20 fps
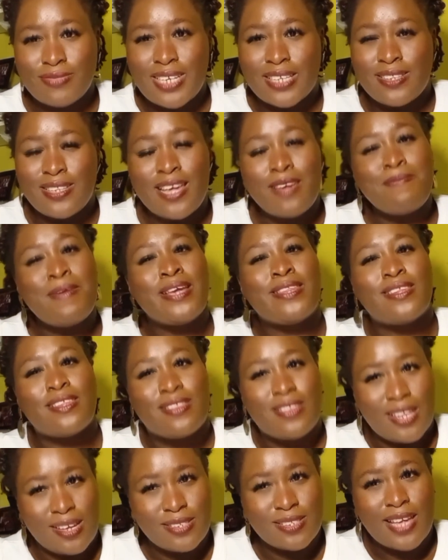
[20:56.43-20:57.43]
they make the
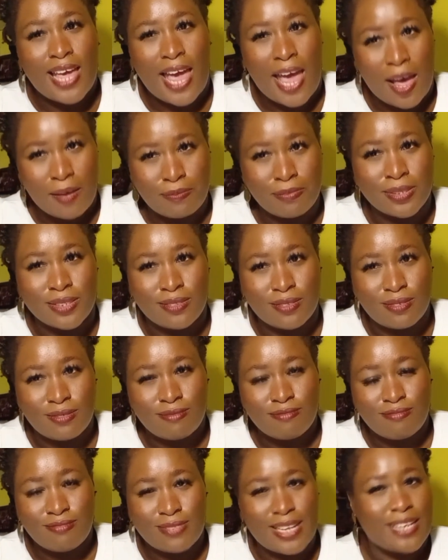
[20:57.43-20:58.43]
things happen
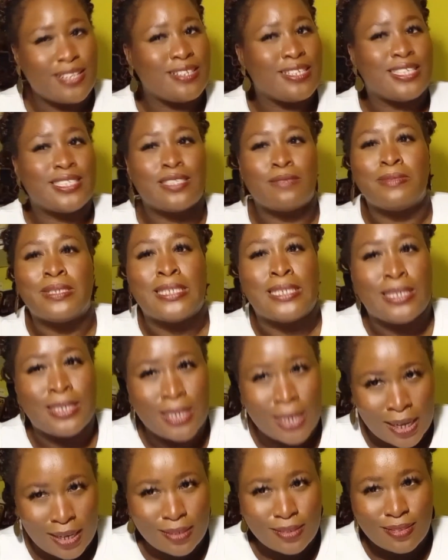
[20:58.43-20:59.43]
that need to be
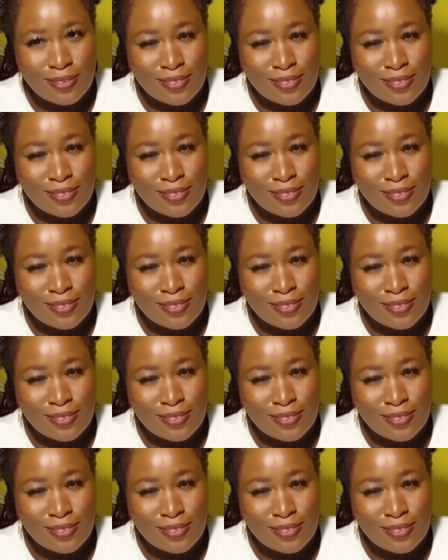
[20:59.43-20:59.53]
done.